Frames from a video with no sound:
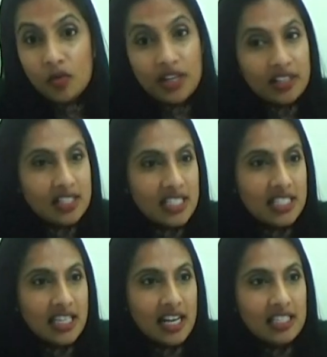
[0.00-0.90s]
We can
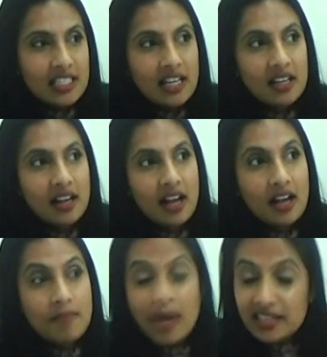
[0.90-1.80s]
discuss
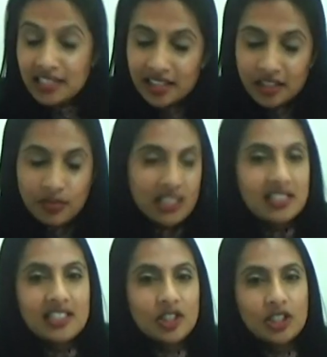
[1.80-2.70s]
mastectomy
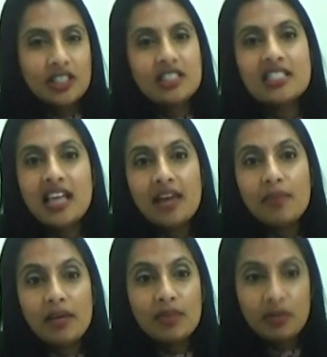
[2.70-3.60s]
incisions that
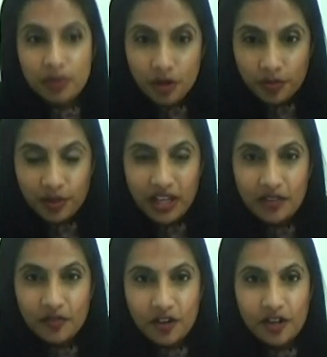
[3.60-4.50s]
might be
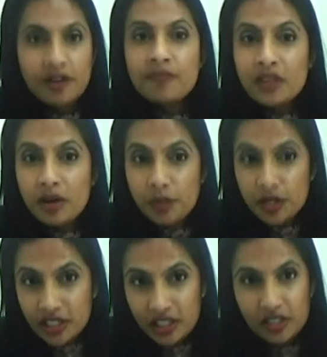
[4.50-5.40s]
appropriate for a
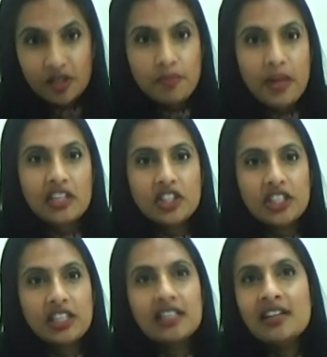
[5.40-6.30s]
particular
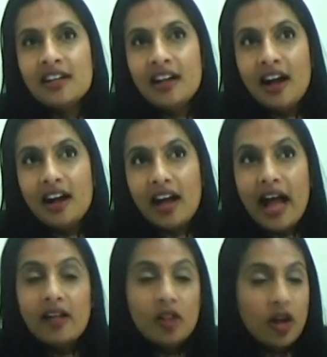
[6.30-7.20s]
patient,
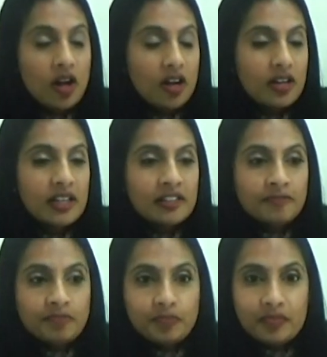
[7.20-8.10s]
how long
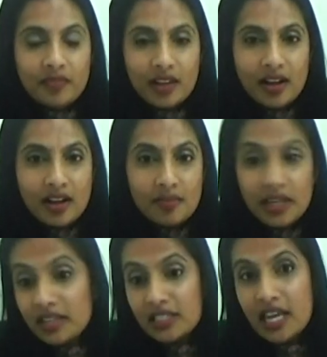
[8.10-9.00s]

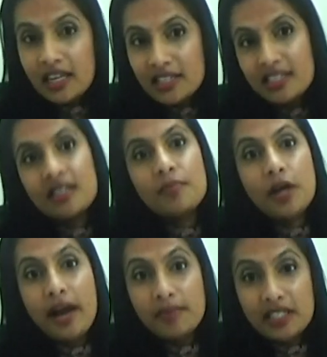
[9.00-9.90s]
it takes
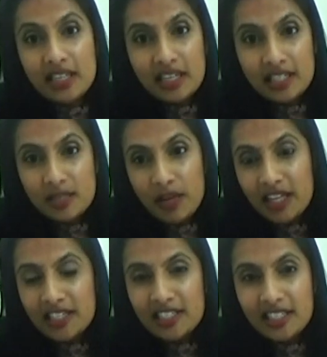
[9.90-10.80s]
perhaps to get
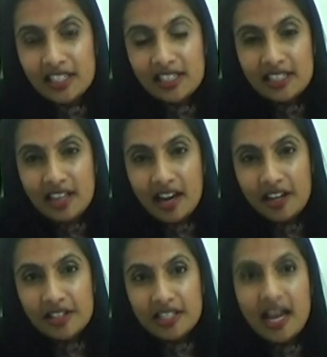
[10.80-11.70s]
expanded to the
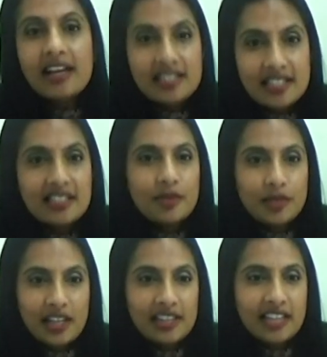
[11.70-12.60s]
desired size that they
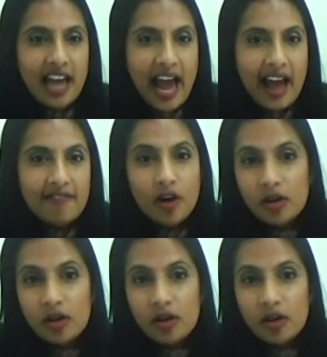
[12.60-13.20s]
would like to have.